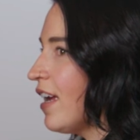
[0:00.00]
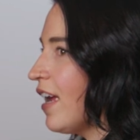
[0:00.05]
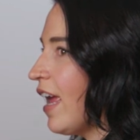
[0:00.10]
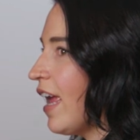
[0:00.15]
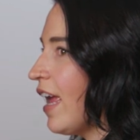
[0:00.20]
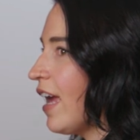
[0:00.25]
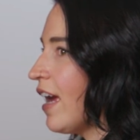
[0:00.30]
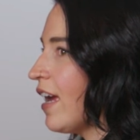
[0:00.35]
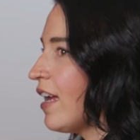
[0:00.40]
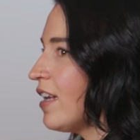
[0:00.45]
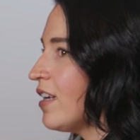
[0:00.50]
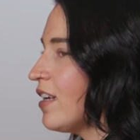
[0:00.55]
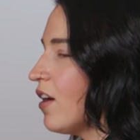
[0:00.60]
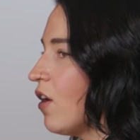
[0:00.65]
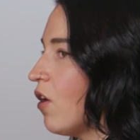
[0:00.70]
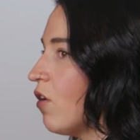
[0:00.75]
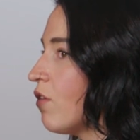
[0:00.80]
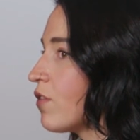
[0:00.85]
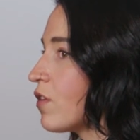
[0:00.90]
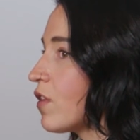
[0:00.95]
And
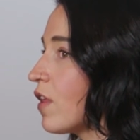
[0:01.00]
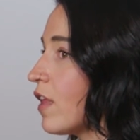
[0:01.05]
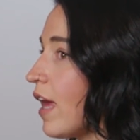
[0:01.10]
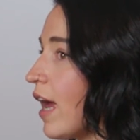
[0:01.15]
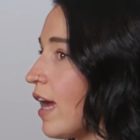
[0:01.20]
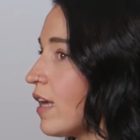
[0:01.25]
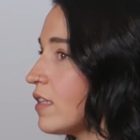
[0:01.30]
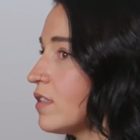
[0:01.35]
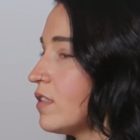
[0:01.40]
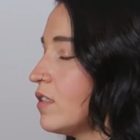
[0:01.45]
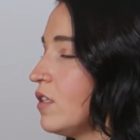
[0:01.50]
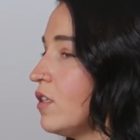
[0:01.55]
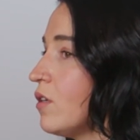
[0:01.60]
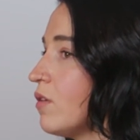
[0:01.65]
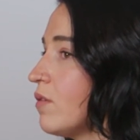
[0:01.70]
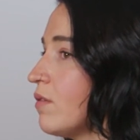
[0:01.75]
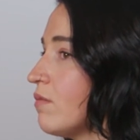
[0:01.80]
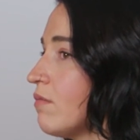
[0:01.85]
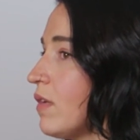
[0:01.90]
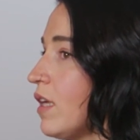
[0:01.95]
over the last,
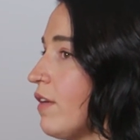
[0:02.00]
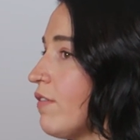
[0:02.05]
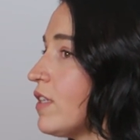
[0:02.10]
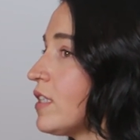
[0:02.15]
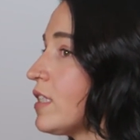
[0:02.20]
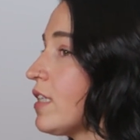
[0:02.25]
even